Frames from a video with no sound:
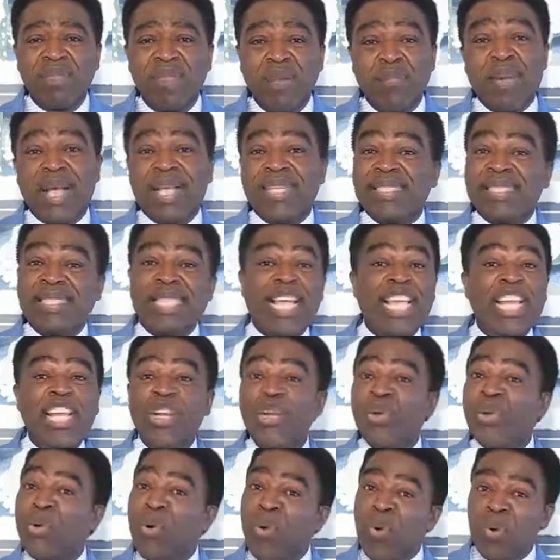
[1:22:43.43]
By
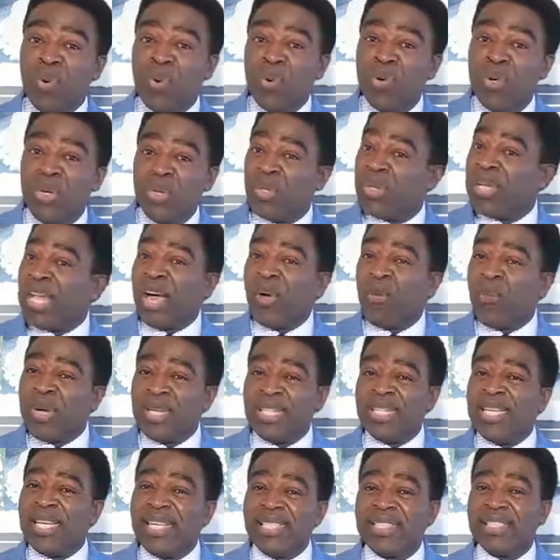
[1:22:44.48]
saying no to that
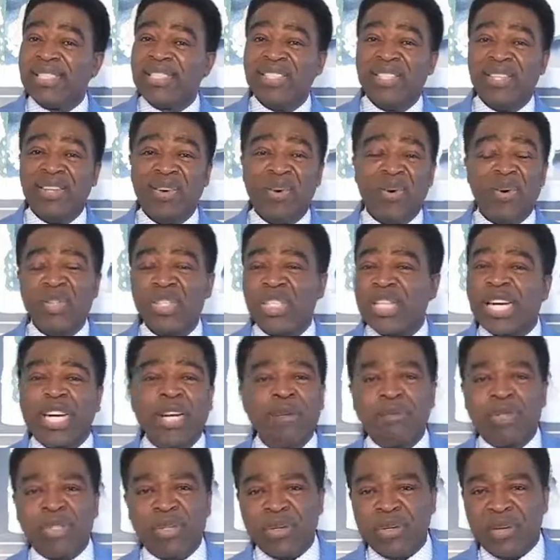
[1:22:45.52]
which is
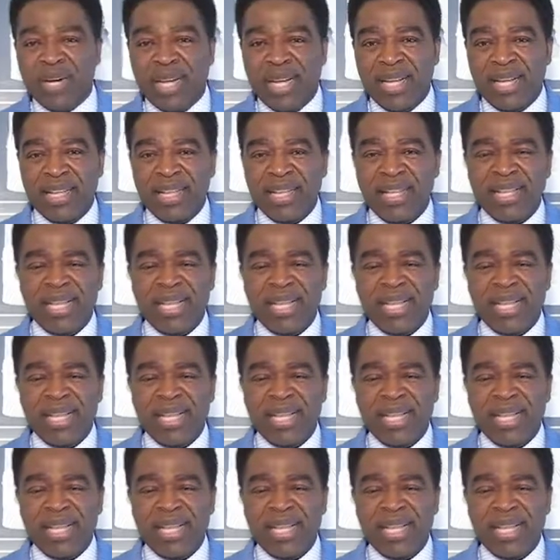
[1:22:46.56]
unscriptural,